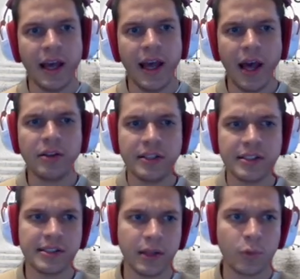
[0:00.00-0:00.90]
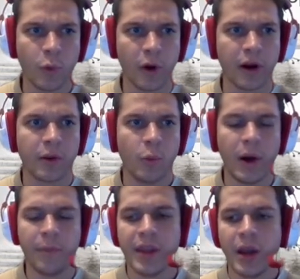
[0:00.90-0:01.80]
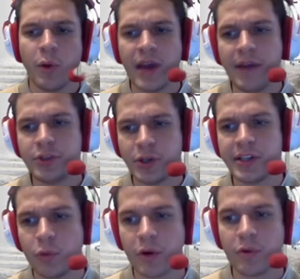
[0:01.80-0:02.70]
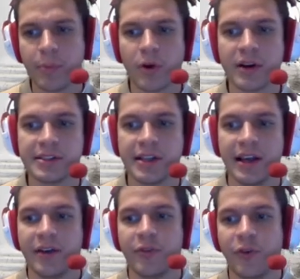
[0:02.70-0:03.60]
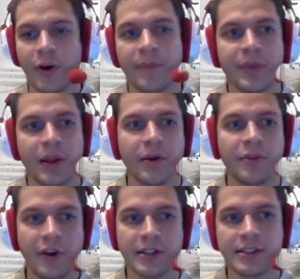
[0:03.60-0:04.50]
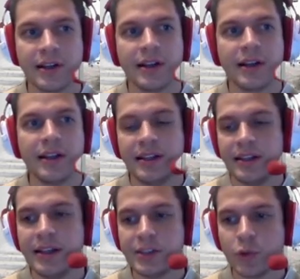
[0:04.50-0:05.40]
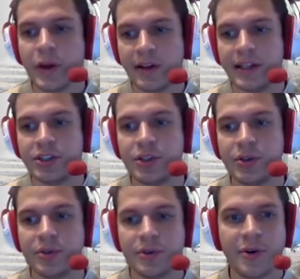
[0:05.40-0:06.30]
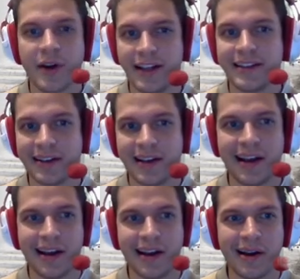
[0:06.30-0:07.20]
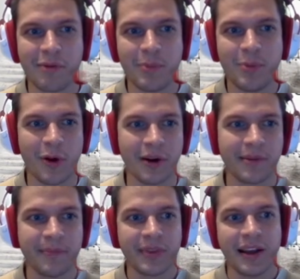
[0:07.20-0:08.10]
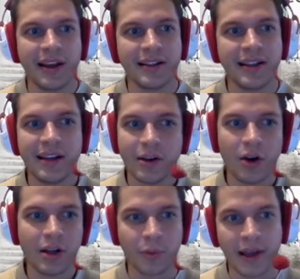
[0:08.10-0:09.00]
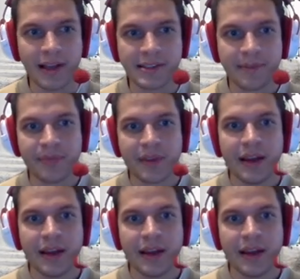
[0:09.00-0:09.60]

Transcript: How does that work? Well, we have chosen Quick Reports for First, it's quickly to create a, a, a report uh, than in other ways.